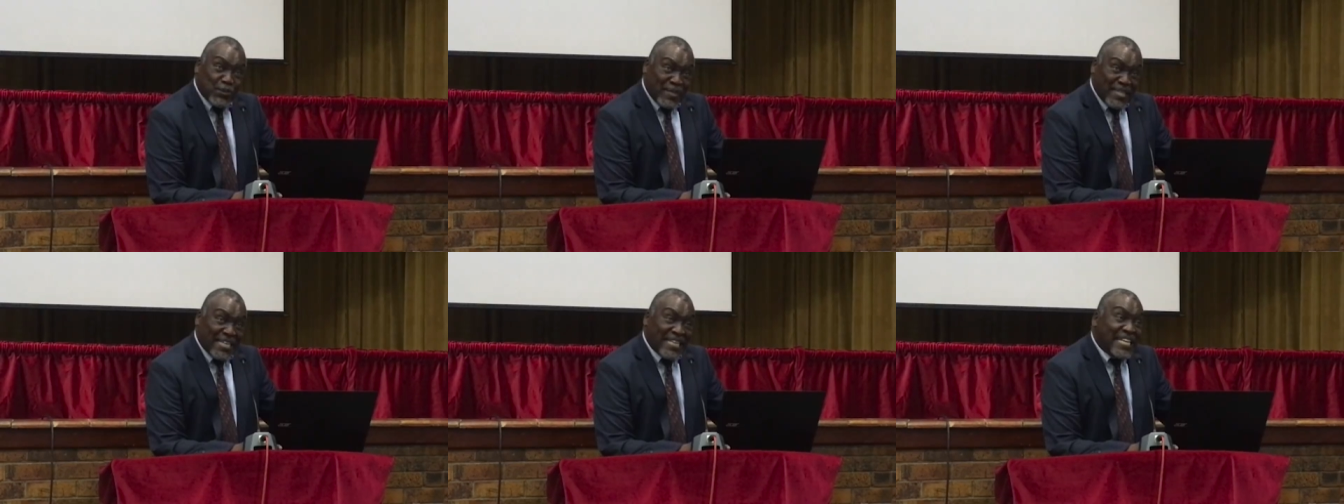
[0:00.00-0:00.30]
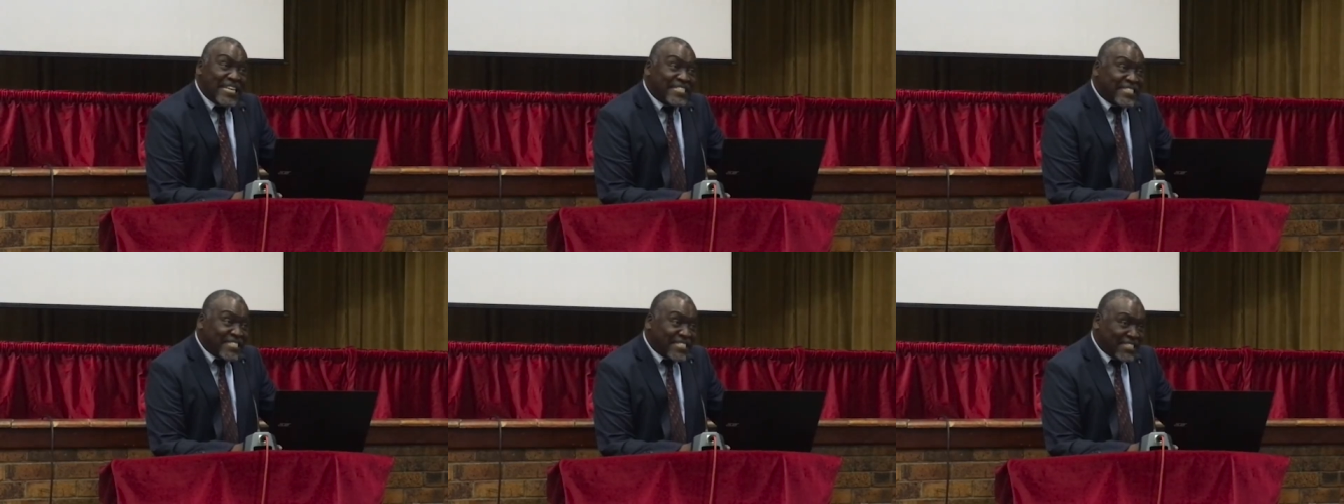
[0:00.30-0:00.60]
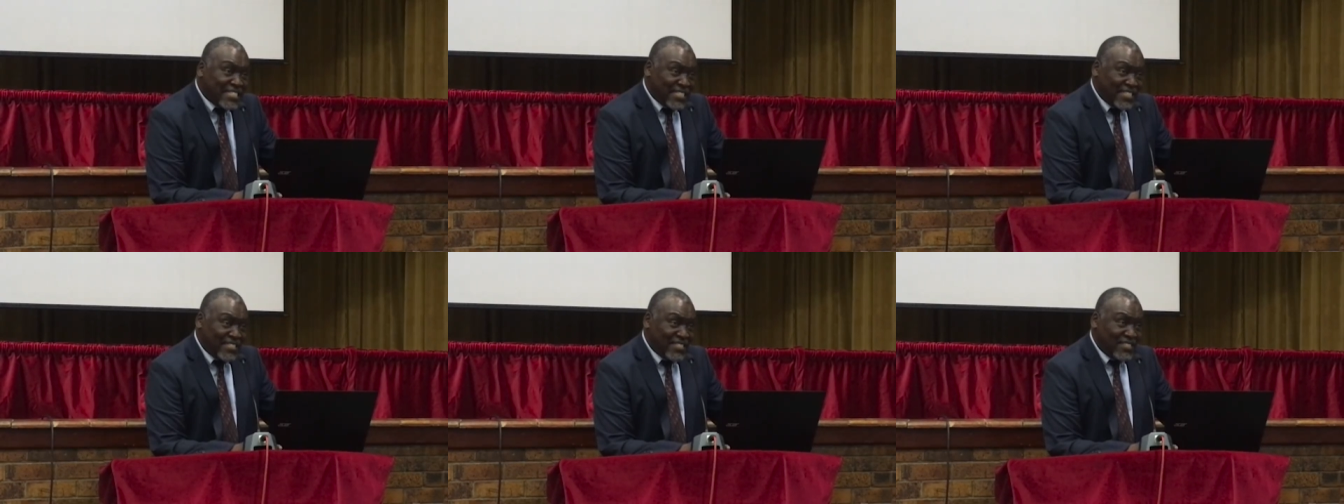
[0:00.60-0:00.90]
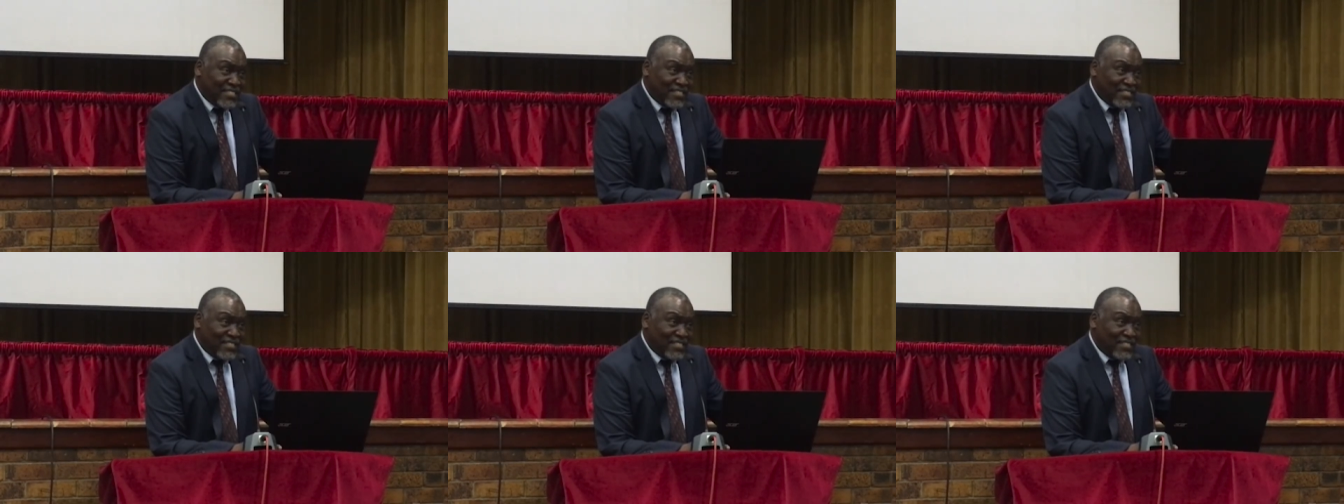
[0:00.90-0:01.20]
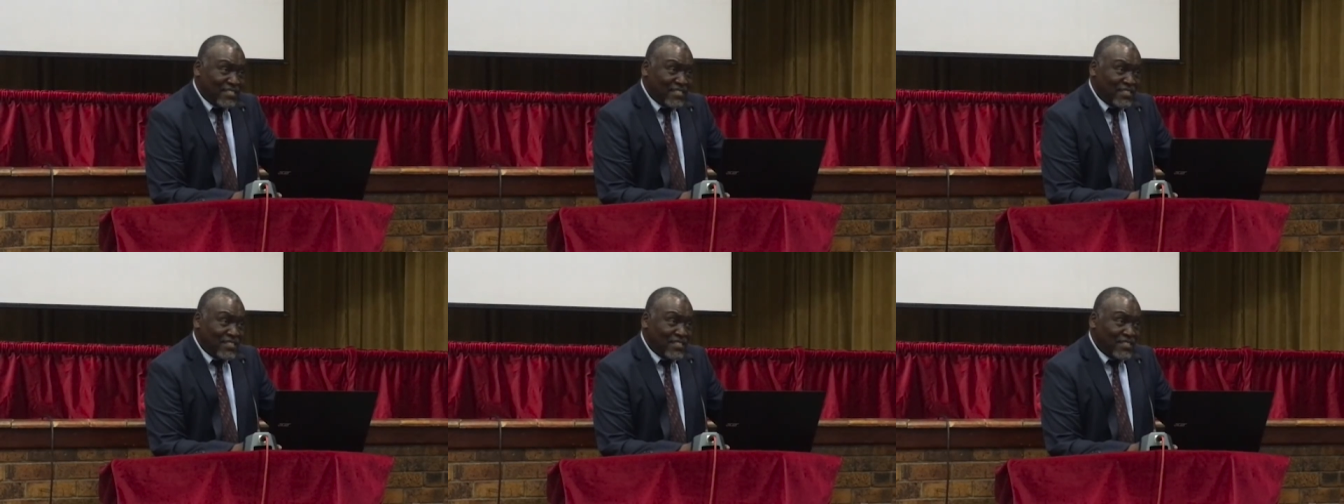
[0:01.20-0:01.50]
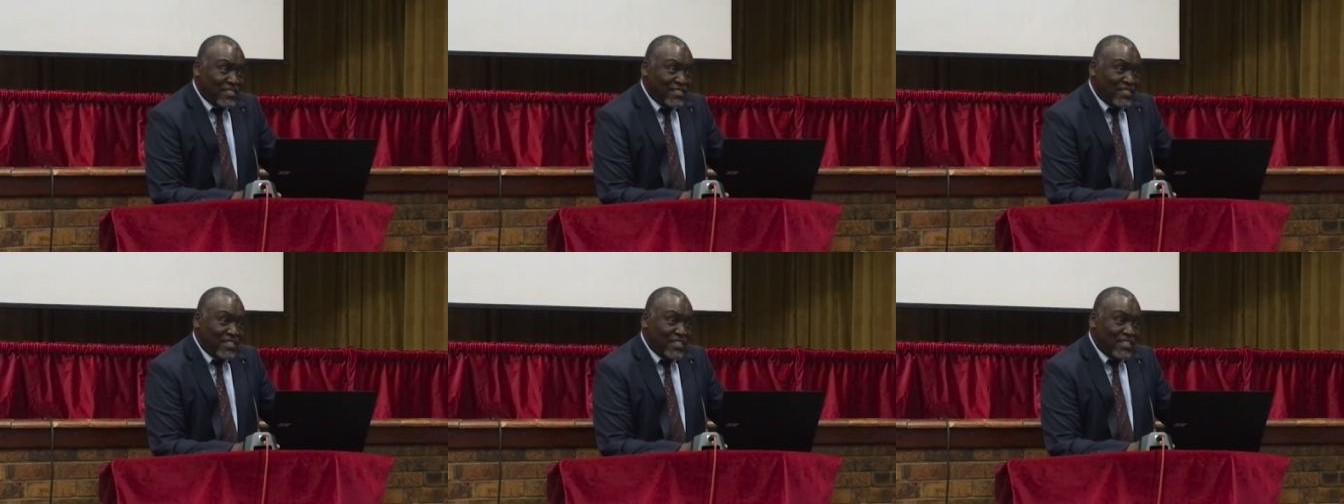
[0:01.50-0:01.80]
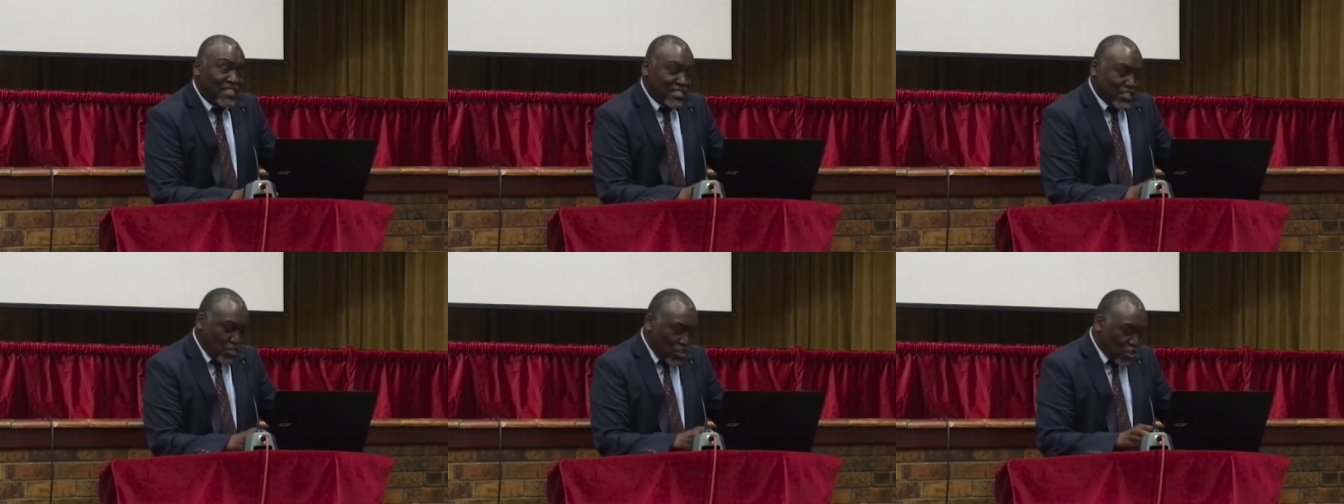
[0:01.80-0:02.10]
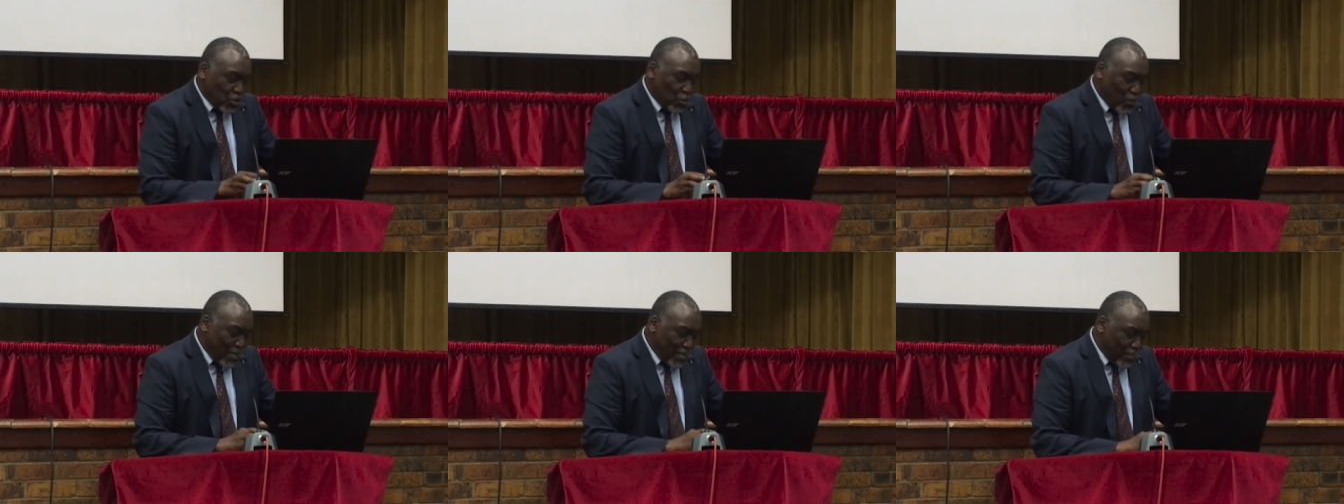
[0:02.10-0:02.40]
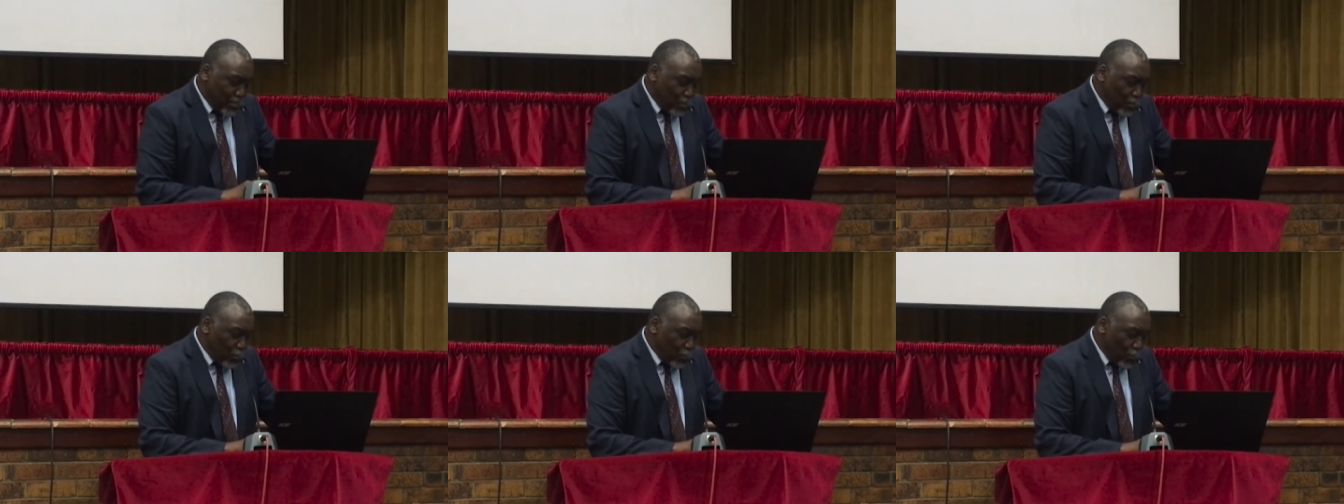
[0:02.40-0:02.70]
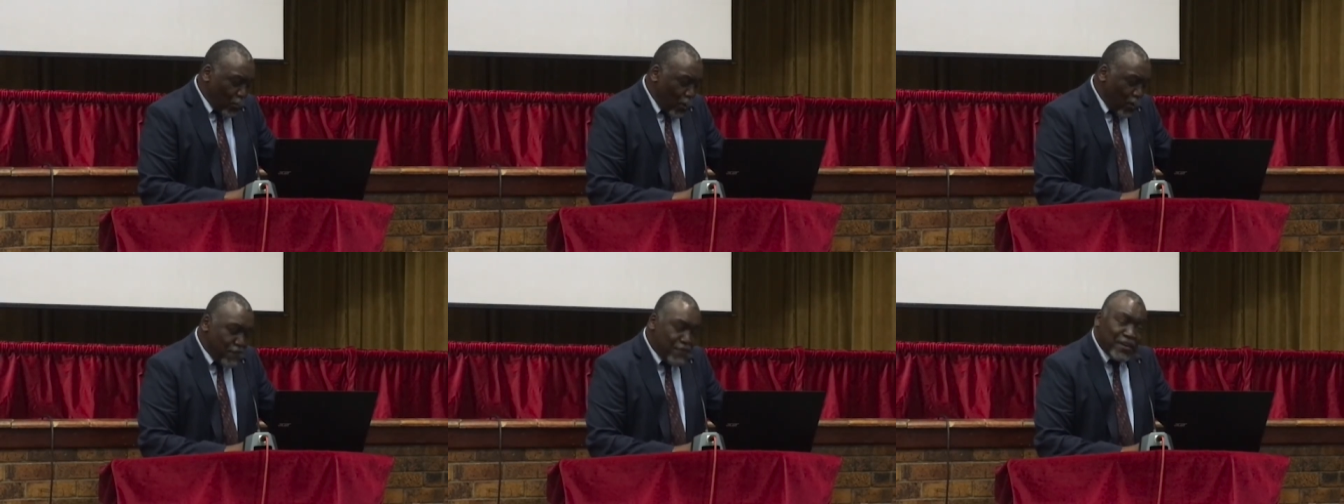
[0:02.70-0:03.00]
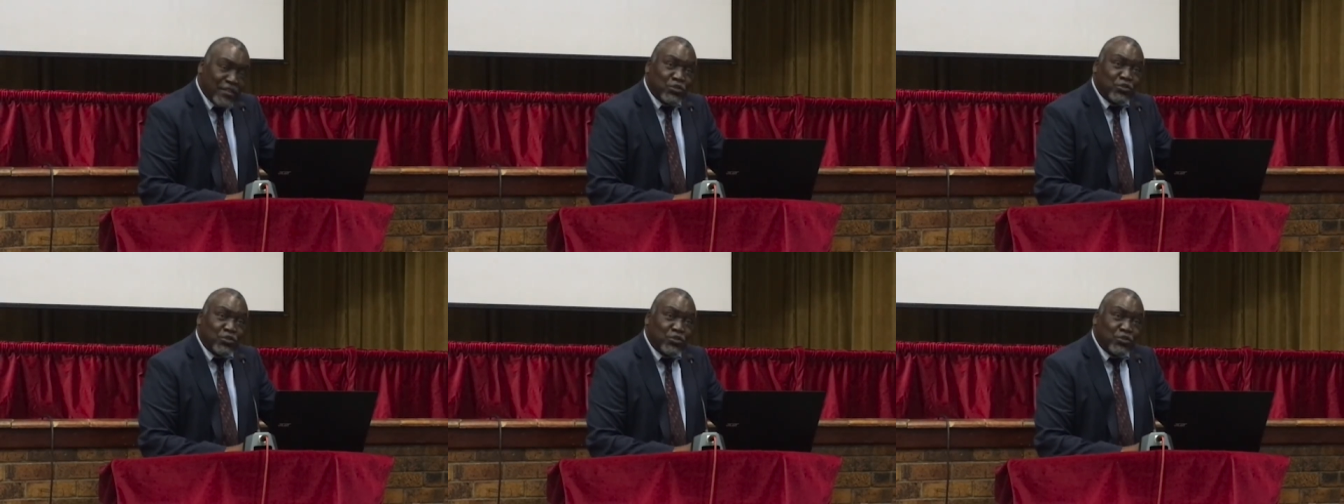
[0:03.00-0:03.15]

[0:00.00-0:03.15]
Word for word: it is to the least. It's not when you